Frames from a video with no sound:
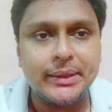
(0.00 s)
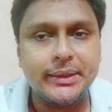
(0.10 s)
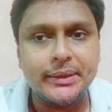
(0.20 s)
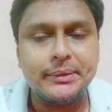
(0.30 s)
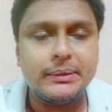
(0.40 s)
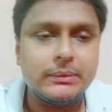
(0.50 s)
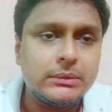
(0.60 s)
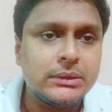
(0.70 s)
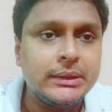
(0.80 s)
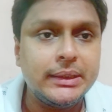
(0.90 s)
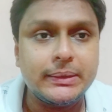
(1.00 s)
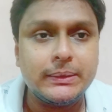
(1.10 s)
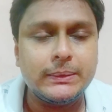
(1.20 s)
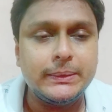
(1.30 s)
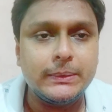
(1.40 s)
And then in
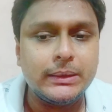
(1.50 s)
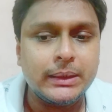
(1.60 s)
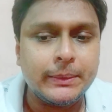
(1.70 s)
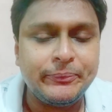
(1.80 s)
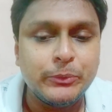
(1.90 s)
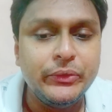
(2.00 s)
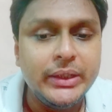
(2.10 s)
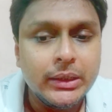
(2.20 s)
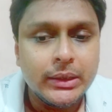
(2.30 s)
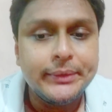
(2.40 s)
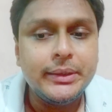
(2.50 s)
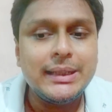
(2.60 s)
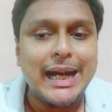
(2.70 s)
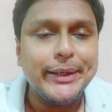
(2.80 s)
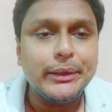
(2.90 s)
the movie, they
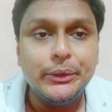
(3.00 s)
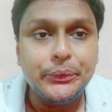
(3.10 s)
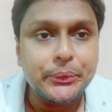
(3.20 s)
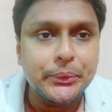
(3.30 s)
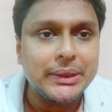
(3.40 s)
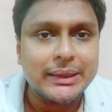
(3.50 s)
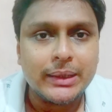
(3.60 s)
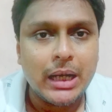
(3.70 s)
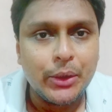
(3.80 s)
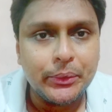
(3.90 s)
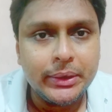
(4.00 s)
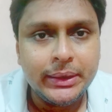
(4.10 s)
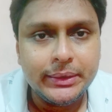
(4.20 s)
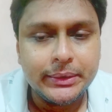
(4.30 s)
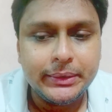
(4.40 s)
directly show that how
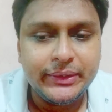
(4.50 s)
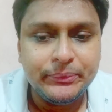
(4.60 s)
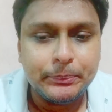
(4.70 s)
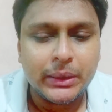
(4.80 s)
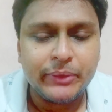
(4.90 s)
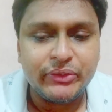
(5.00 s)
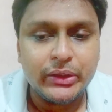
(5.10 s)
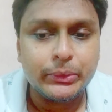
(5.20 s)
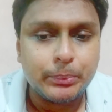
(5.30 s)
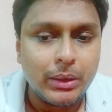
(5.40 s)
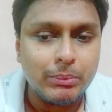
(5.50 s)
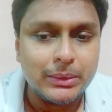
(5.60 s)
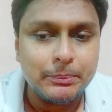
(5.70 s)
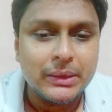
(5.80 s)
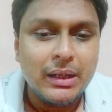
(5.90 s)
Indian team faced
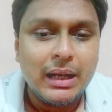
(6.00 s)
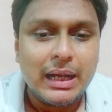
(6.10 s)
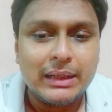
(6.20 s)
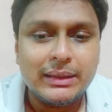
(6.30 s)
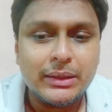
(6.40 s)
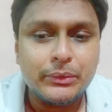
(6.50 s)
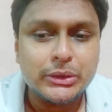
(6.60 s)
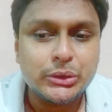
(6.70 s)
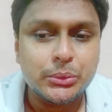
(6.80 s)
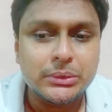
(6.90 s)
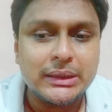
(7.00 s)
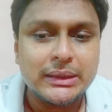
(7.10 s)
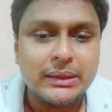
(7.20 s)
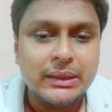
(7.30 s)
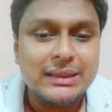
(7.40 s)
problem, and they were shown
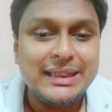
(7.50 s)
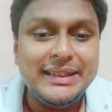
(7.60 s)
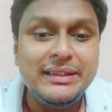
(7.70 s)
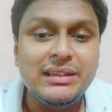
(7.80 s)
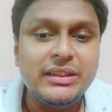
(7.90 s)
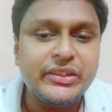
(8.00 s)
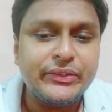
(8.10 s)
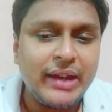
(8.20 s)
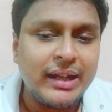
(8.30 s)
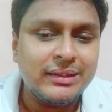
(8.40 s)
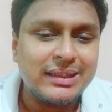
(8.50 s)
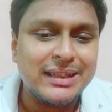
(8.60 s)
that the English fans